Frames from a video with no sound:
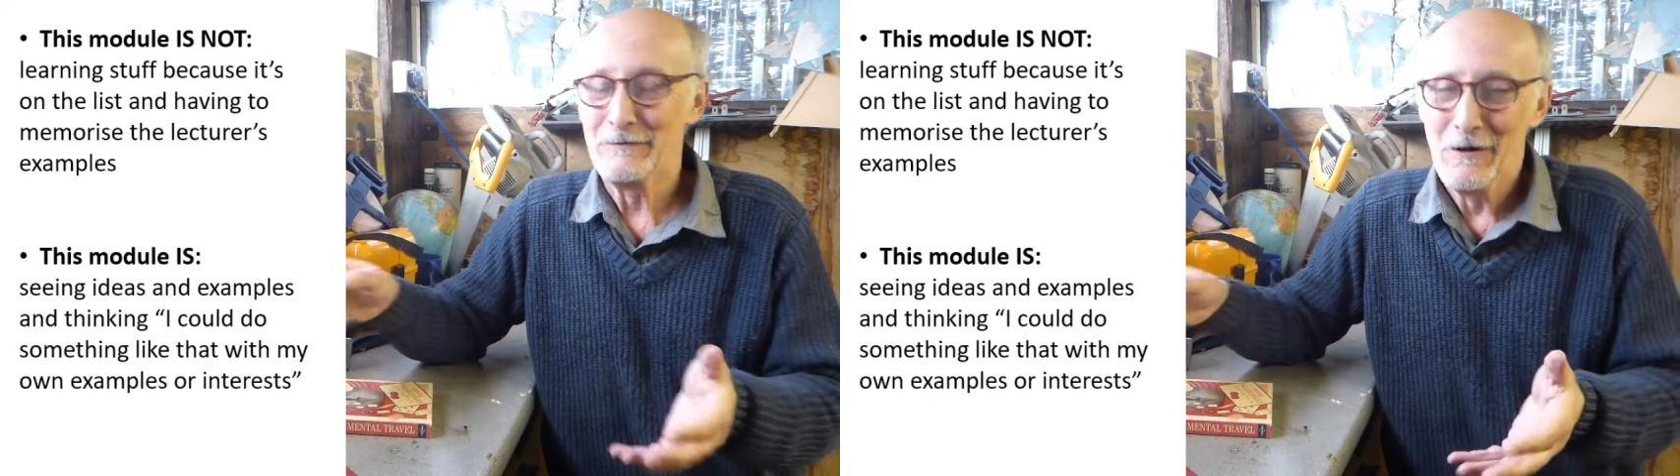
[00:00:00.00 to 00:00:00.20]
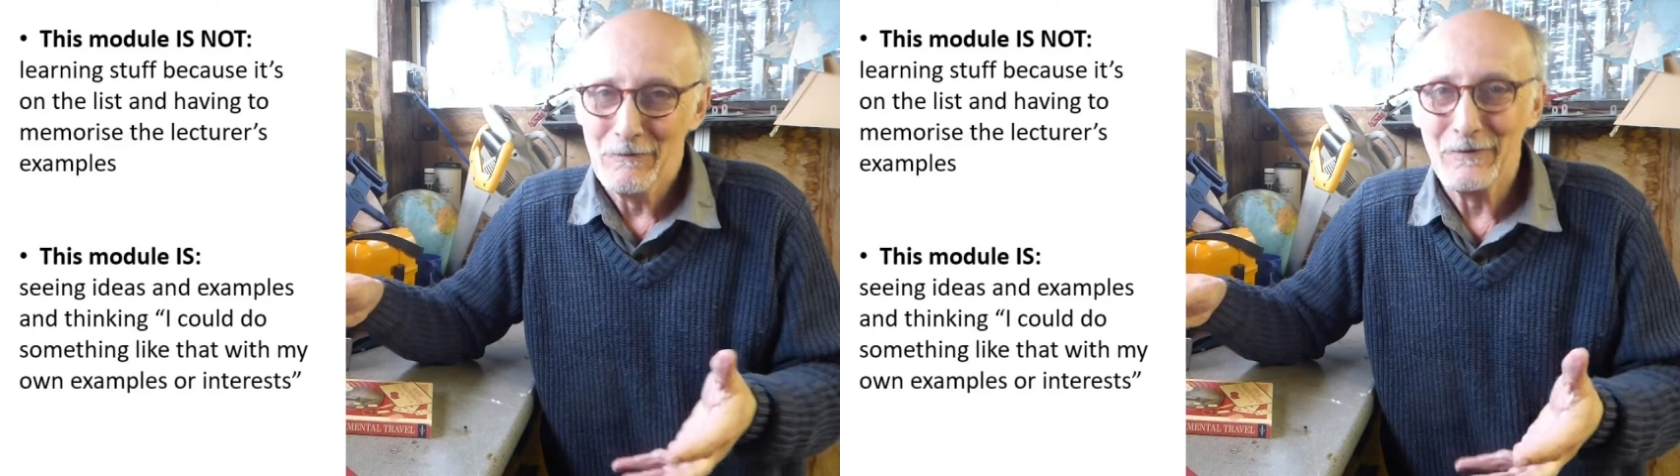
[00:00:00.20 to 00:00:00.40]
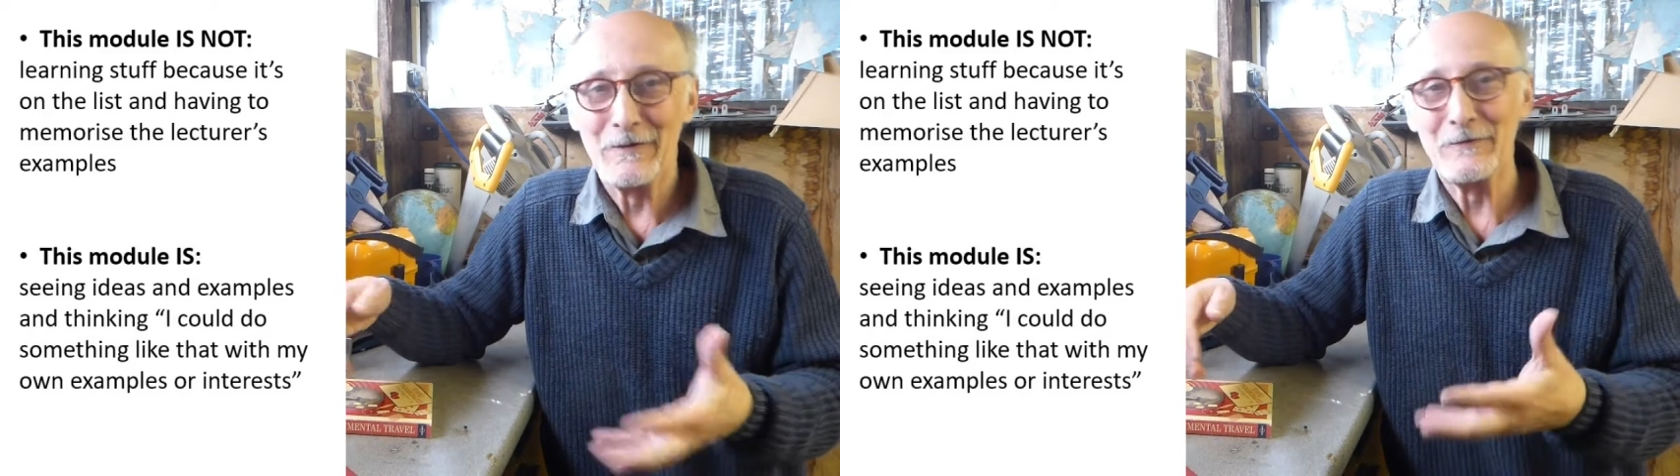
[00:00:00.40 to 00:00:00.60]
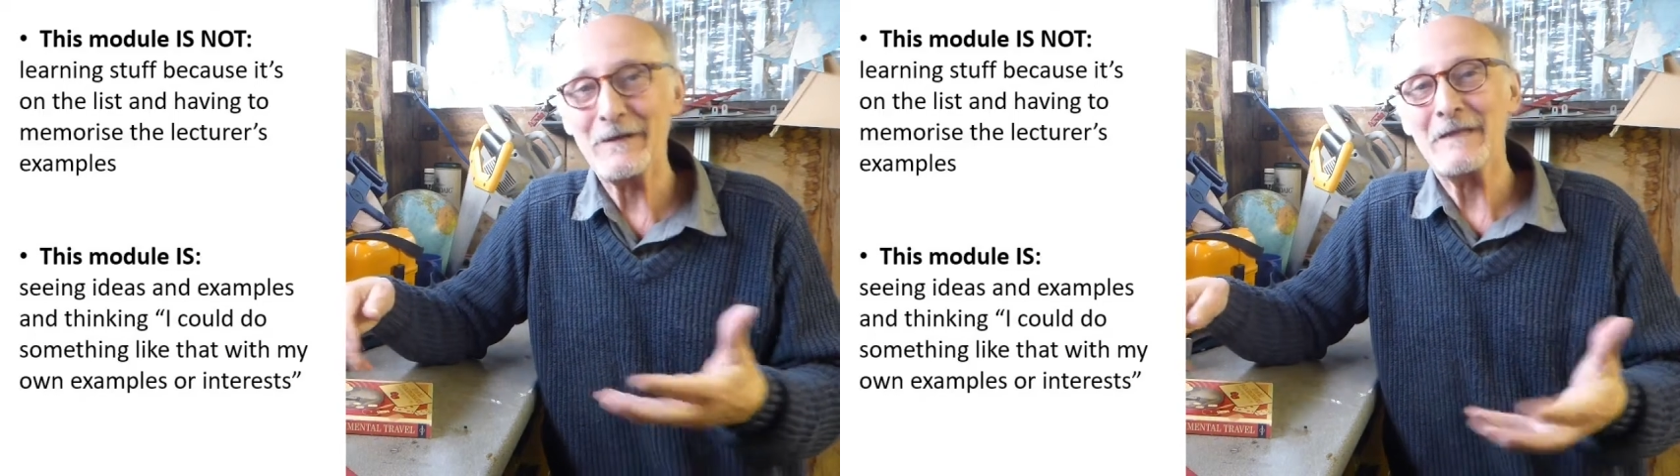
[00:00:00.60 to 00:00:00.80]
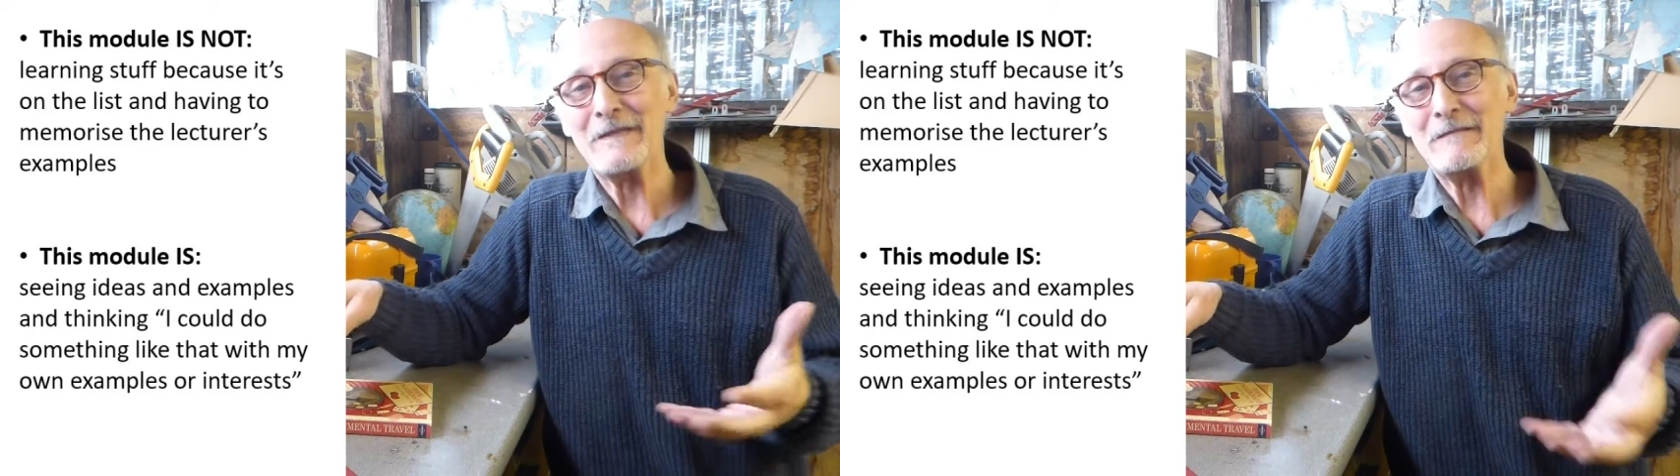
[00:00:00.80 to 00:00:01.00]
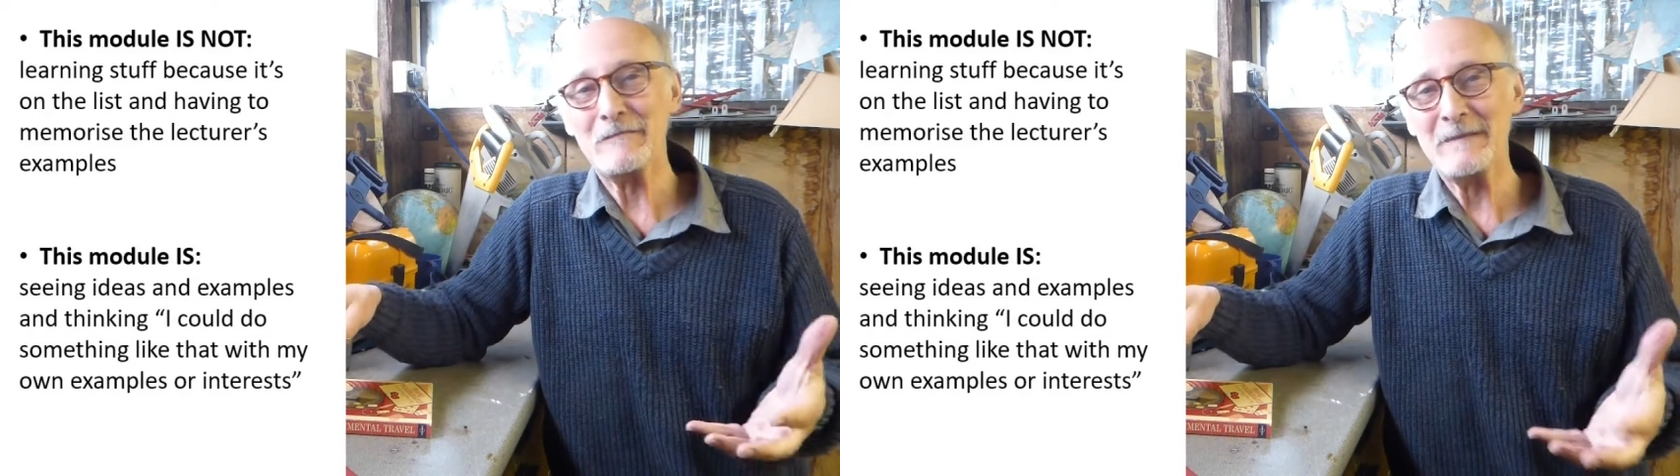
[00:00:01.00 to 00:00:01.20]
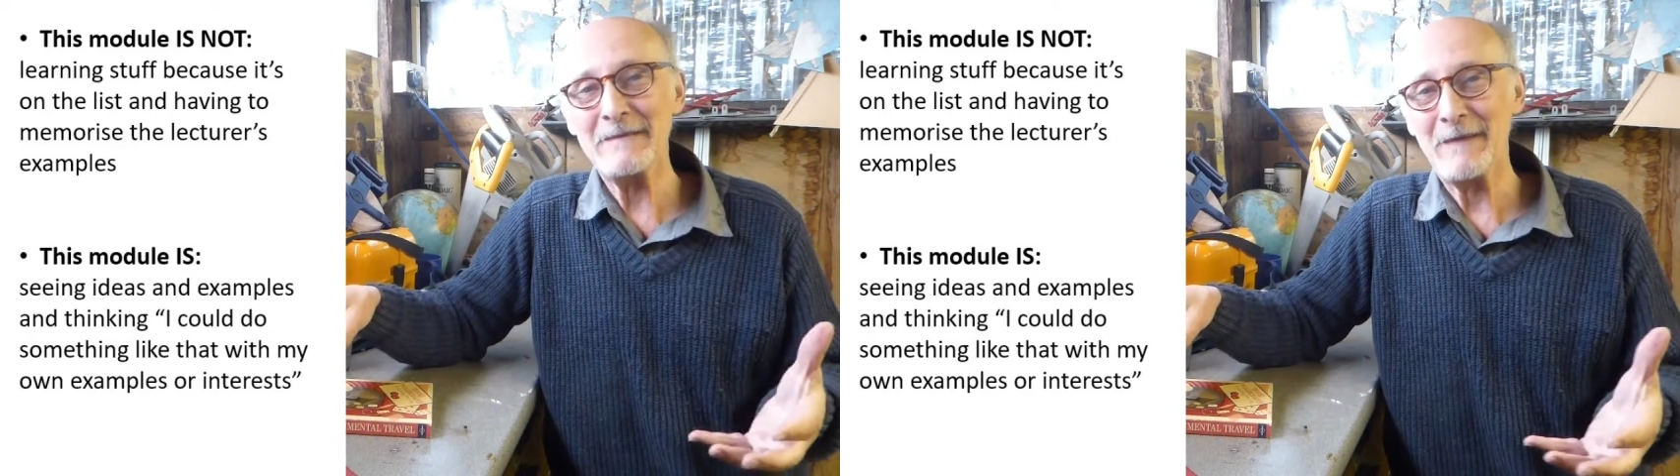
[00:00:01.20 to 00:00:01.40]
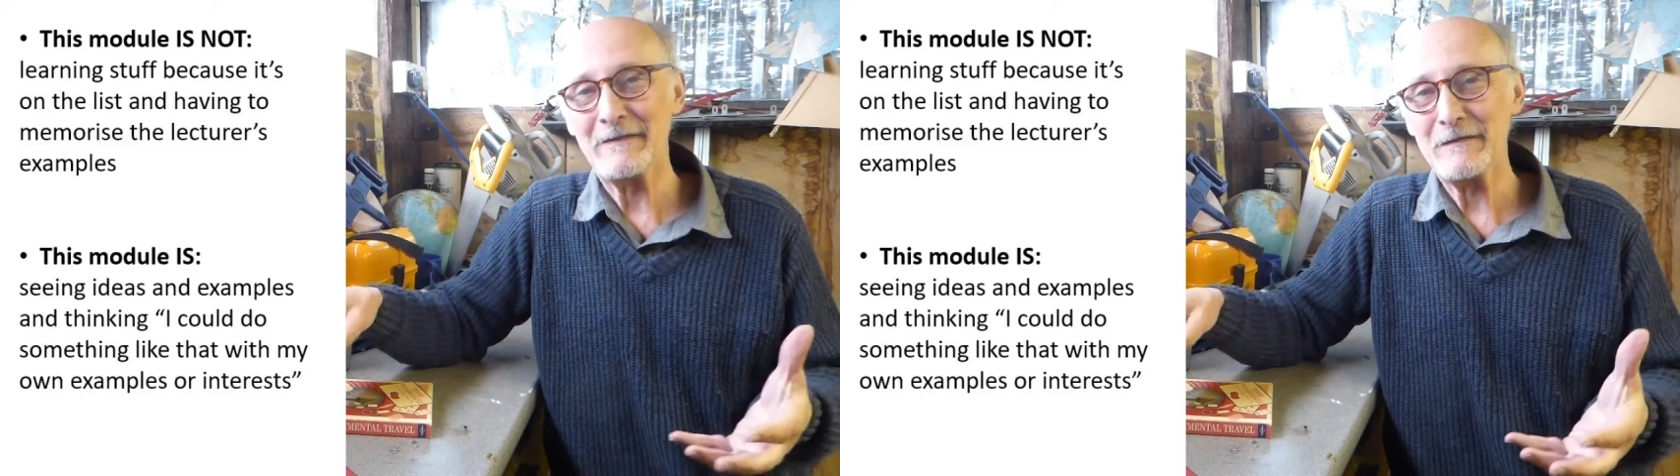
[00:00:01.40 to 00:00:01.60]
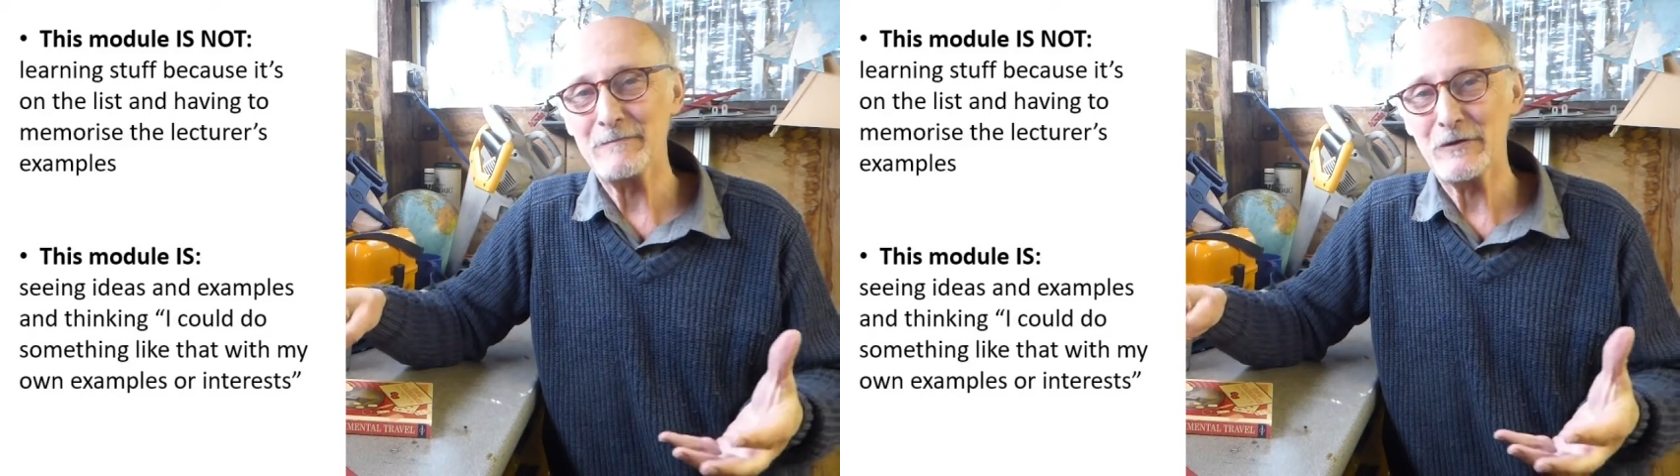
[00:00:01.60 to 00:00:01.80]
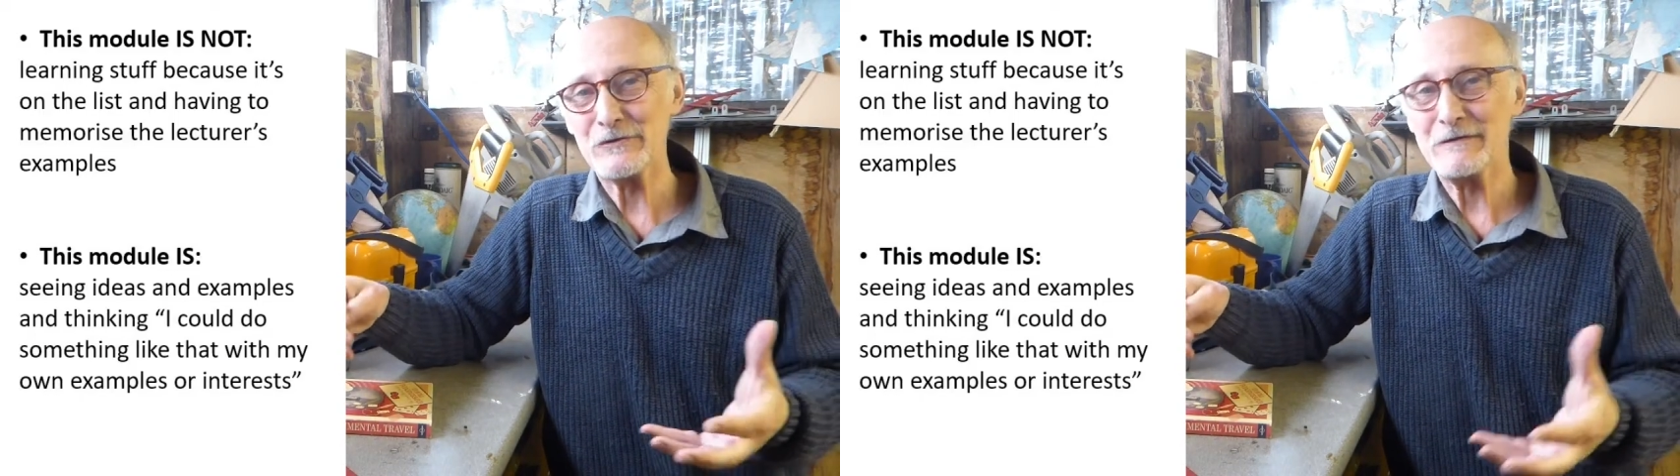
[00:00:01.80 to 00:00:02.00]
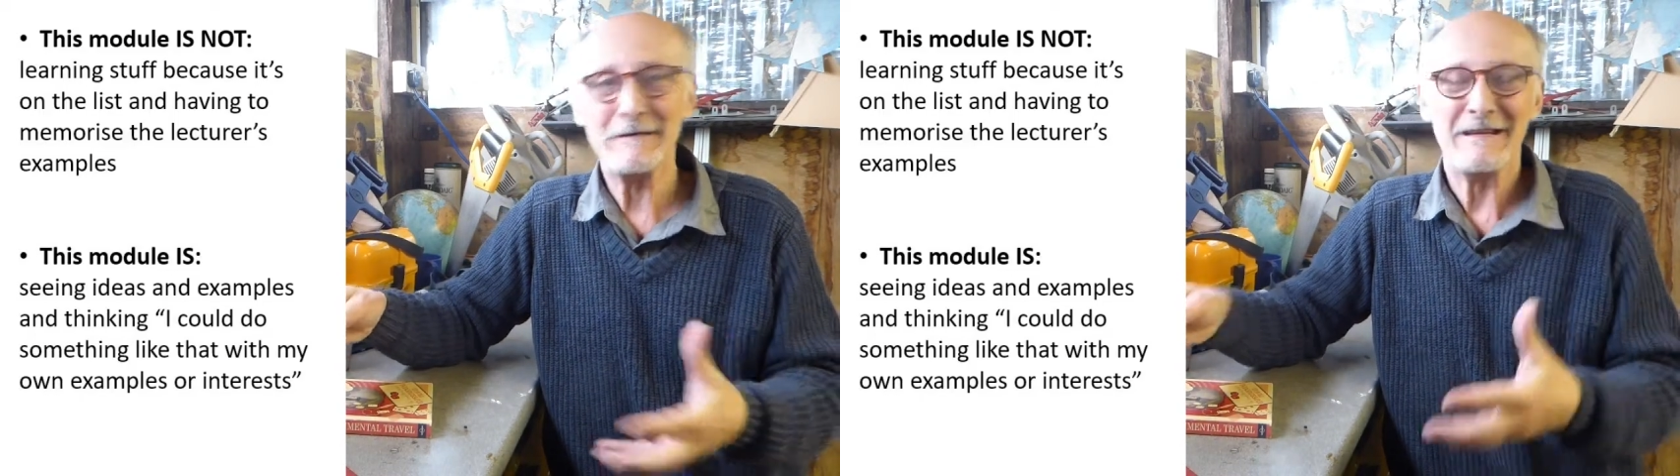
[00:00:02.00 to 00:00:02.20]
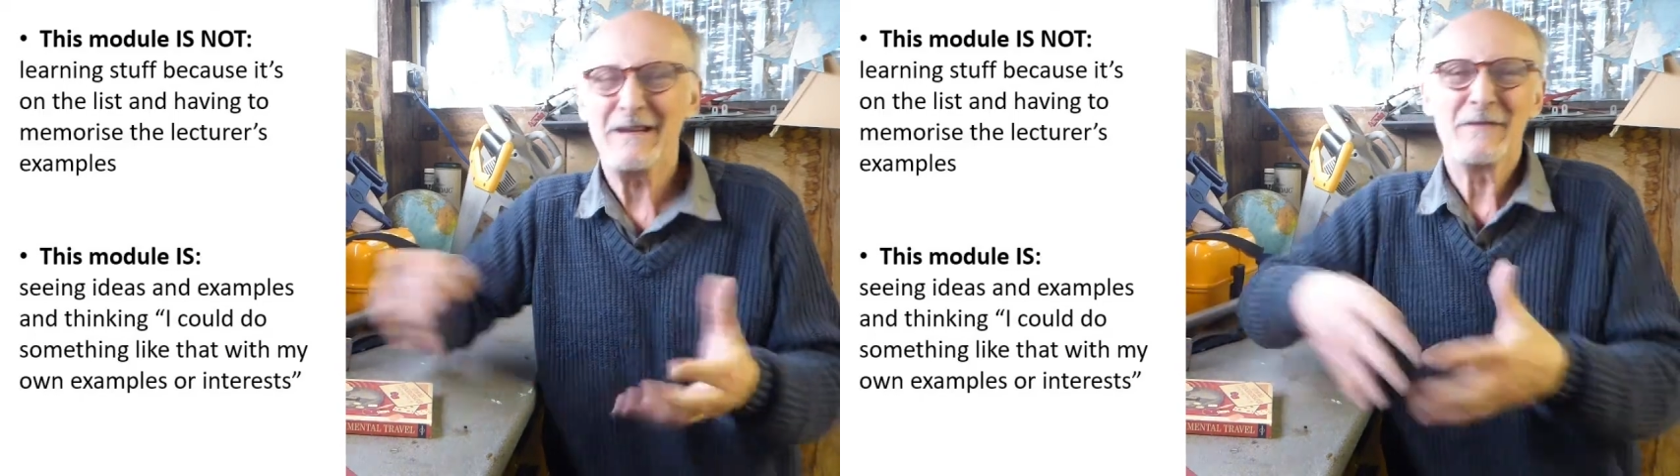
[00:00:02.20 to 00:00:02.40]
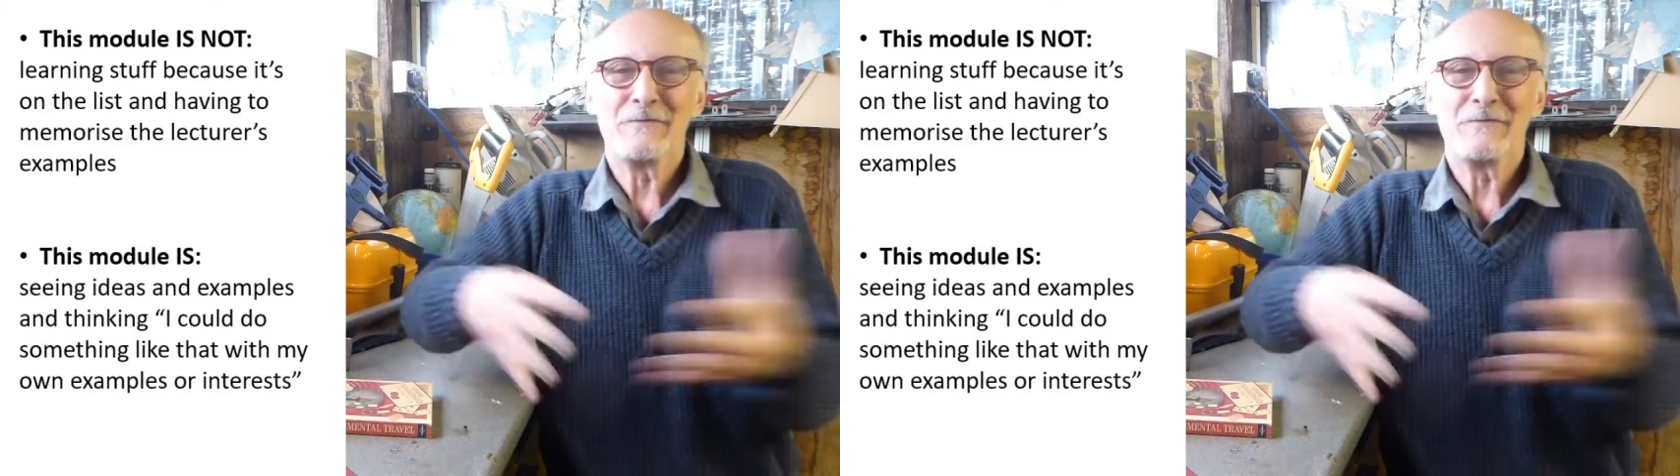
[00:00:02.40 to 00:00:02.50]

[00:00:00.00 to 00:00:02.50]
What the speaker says: one of the great things for me about this module is that you can't